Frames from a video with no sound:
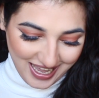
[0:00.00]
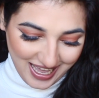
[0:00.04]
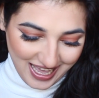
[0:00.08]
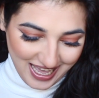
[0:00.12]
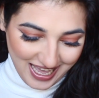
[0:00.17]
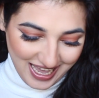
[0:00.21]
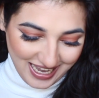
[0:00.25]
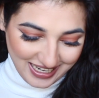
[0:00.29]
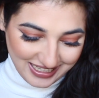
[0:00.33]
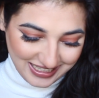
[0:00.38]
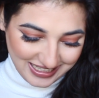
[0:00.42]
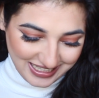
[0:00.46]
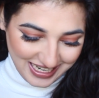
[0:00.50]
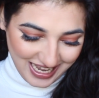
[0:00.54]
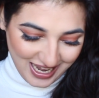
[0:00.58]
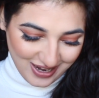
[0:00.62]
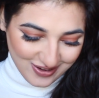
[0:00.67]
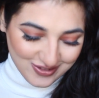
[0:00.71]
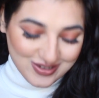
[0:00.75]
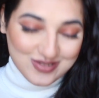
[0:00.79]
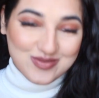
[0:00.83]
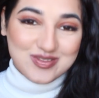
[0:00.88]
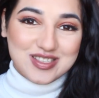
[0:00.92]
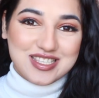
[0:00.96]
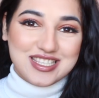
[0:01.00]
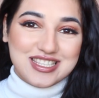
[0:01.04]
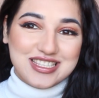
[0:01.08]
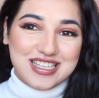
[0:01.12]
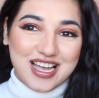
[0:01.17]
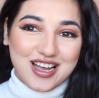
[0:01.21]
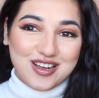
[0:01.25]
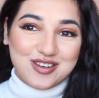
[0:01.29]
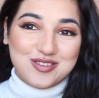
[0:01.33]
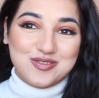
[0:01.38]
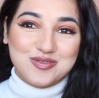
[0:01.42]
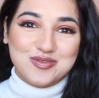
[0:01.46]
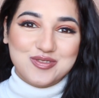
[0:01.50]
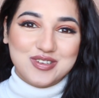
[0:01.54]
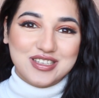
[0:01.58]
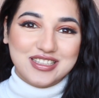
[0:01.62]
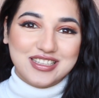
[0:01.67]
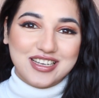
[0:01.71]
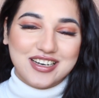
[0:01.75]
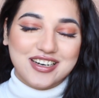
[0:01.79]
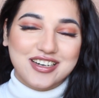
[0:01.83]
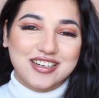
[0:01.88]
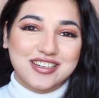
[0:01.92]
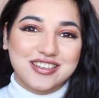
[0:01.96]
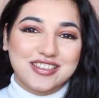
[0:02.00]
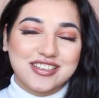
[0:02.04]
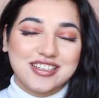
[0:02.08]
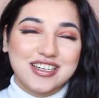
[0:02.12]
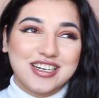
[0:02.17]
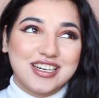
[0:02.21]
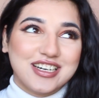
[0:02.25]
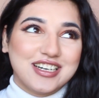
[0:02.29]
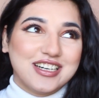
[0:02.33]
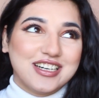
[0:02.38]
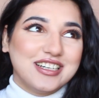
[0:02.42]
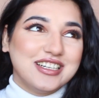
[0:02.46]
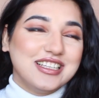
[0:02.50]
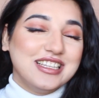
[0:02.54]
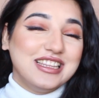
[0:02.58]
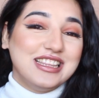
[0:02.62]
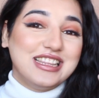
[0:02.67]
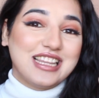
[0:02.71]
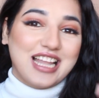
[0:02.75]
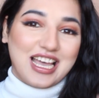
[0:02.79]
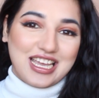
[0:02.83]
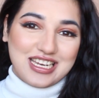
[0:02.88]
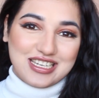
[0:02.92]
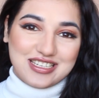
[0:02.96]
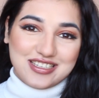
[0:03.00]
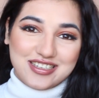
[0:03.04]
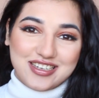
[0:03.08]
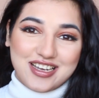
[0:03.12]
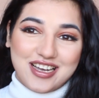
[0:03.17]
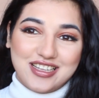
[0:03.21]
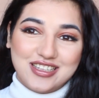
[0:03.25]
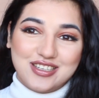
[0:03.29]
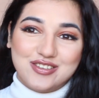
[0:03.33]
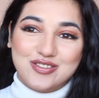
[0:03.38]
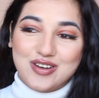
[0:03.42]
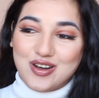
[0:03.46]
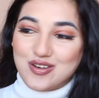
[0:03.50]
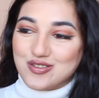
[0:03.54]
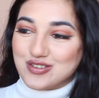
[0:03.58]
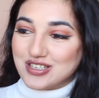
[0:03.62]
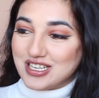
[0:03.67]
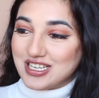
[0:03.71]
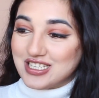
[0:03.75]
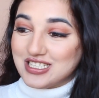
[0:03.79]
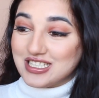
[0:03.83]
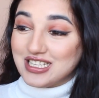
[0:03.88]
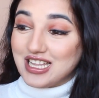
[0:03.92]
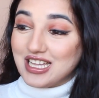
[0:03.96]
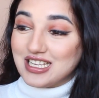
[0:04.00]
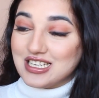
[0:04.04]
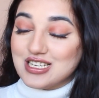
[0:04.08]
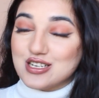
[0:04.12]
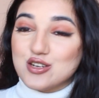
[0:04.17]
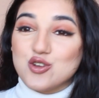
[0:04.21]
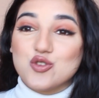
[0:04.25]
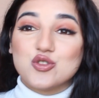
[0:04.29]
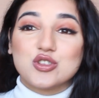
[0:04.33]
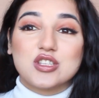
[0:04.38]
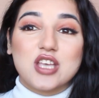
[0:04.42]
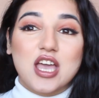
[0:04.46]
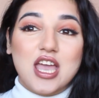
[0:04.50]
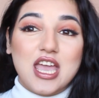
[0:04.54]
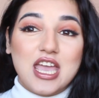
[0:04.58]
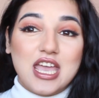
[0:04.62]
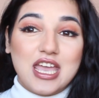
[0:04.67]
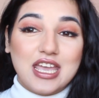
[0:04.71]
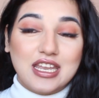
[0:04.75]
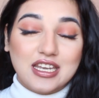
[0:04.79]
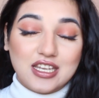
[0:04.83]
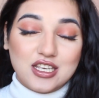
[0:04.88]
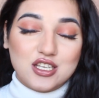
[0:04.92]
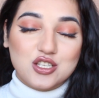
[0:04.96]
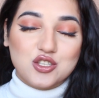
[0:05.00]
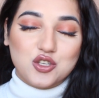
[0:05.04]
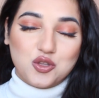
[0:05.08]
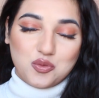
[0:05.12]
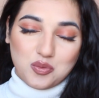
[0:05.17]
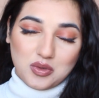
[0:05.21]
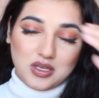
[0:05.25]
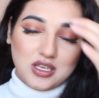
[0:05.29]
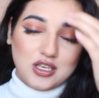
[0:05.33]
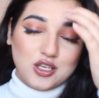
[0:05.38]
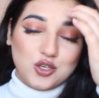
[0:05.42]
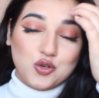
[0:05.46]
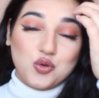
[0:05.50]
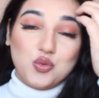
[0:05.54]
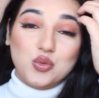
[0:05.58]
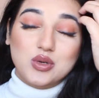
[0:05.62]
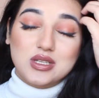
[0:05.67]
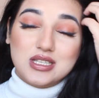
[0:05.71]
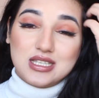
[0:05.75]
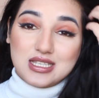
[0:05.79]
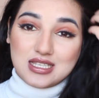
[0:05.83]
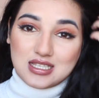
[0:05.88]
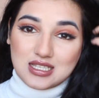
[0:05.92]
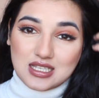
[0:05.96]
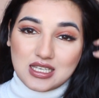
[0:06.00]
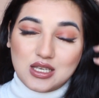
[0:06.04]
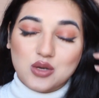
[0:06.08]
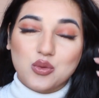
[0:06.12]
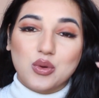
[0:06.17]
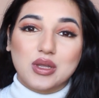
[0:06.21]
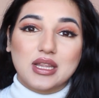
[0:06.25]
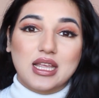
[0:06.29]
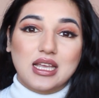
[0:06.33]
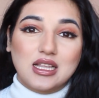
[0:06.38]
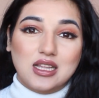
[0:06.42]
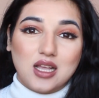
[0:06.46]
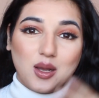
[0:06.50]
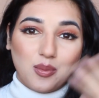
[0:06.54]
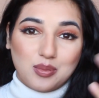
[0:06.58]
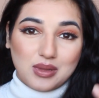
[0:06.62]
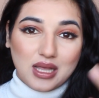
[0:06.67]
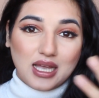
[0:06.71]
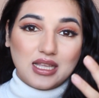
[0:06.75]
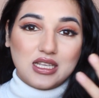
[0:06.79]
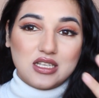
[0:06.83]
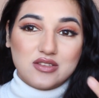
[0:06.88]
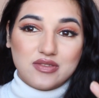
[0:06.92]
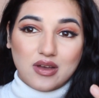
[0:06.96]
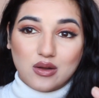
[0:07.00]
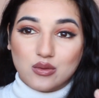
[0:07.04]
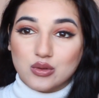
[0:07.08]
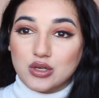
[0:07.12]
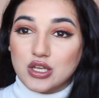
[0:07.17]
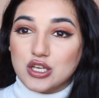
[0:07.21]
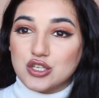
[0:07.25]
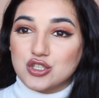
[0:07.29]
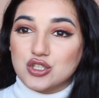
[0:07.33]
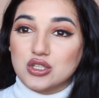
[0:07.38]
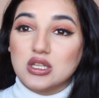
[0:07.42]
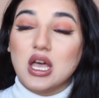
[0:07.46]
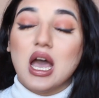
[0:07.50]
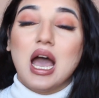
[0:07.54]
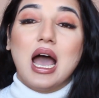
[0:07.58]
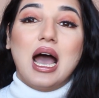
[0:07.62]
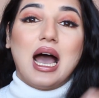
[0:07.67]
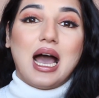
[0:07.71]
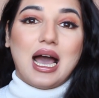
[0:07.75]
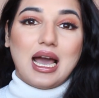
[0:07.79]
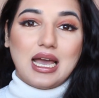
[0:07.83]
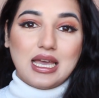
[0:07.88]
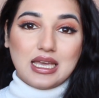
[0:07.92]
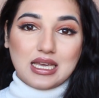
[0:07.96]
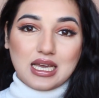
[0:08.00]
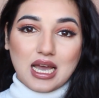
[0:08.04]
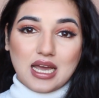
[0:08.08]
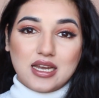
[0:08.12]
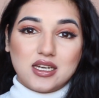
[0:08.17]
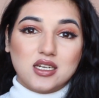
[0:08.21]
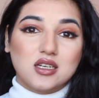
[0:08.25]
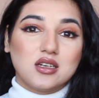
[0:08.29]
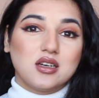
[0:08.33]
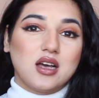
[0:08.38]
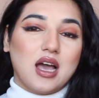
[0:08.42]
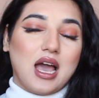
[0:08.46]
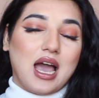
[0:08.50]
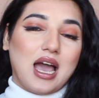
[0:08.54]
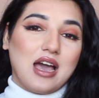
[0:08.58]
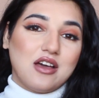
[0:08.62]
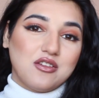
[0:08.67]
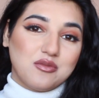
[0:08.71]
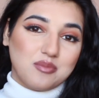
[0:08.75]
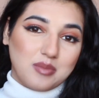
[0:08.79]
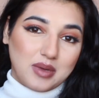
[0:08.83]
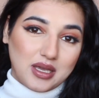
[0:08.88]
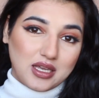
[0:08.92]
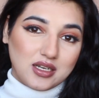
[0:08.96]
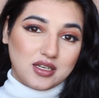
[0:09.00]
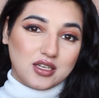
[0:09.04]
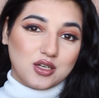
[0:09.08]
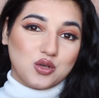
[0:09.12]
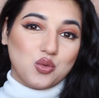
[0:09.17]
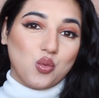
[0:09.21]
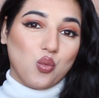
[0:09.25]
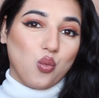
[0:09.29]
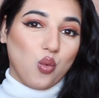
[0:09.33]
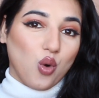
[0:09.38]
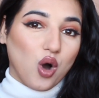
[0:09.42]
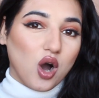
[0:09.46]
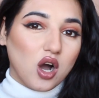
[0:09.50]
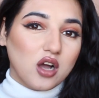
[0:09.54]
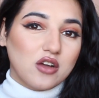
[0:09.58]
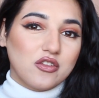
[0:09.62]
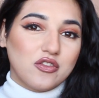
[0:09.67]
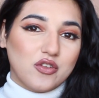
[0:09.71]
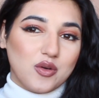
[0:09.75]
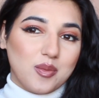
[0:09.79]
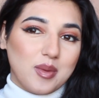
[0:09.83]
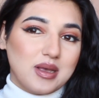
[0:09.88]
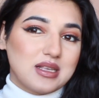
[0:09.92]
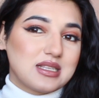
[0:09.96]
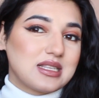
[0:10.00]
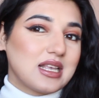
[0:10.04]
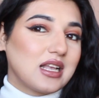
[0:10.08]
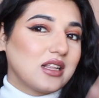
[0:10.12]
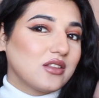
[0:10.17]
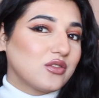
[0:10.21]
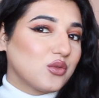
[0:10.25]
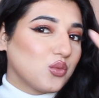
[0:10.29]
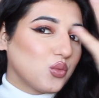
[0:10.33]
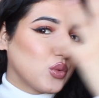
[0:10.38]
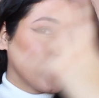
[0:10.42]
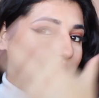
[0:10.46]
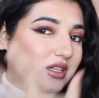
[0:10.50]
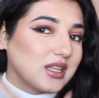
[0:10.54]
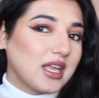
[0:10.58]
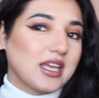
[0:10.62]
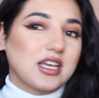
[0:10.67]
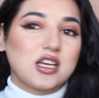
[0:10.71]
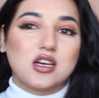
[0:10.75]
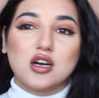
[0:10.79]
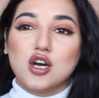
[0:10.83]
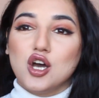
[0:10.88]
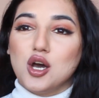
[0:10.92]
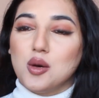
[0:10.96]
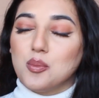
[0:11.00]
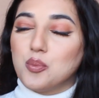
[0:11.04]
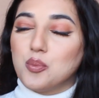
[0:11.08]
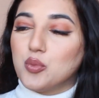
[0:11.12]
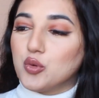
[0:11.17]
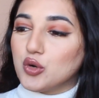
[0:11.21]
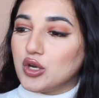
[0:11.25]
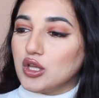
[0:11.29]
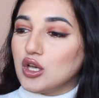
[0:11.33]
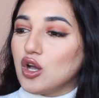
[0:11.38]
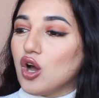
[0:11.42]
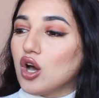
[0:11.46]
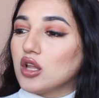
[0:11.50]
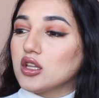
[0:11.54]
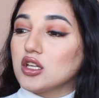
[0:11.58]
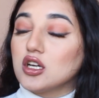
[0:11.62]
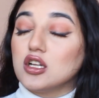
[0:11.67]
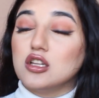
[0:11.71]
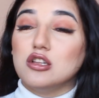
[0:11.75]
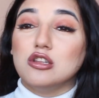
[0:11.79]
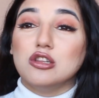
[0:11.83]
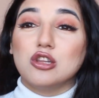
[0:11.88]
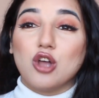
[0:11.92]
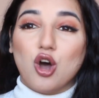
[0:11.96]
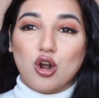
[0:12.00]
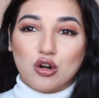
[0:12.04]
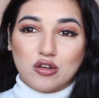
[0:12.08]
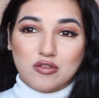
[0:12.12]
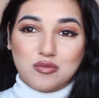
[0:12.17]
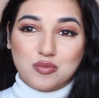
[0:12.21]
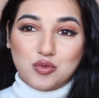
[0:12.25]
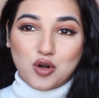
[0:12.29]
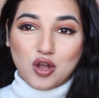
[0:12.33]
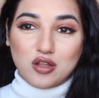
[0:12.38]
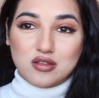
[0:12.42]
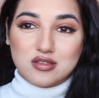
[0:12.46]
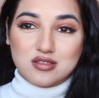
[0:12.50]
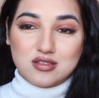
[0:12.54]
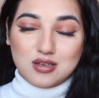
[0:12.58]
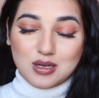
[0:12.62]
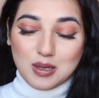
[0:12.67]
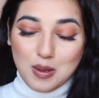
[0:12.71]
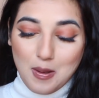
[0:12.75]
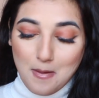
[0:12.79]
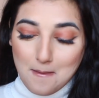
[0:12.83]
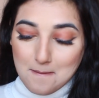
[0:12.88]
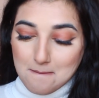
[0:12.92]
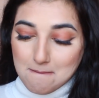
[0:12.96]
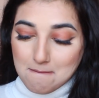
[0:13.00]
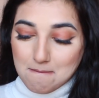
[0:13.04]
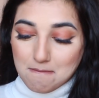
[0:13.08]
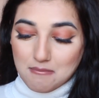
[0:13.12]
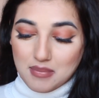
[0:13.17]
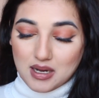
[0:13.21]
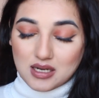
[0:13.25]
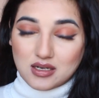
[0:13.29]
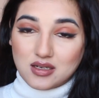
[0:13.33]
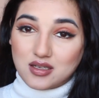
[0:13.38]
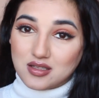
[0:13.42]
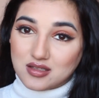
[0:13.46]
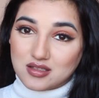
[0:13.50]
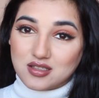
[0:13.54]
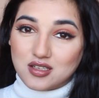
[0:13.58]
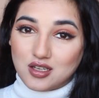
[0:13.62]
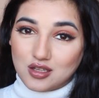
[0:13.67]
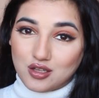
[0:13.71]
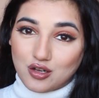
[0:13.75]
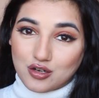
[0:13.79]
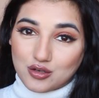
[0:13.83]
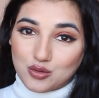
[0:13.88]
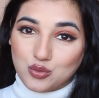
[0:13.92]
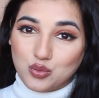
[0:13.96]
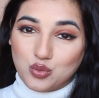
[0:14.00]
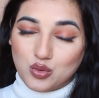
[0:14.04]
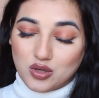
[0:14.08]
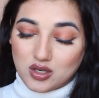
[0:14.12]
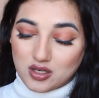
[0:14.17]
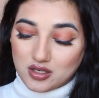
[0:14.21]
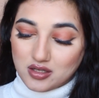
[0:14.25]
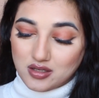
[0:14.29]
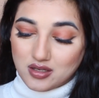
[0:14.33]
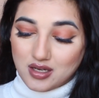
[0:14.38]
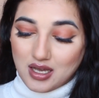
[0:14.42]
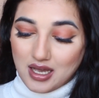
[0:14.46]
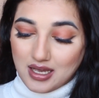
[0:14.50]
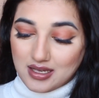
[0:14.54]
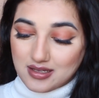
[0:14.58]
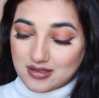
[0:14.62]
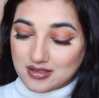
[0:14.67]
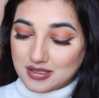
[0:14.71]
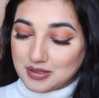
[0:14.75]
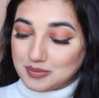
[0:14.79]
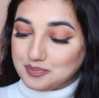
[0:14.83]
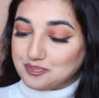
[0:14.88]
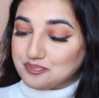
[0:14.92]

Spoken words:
And now I'm stuck with a lighter color foundation and it looks hideous on me. You will see when I apply this foundation. I kind of have made it work for myself with like putting on a lot of bronzer, but it's a lot of work, you guys.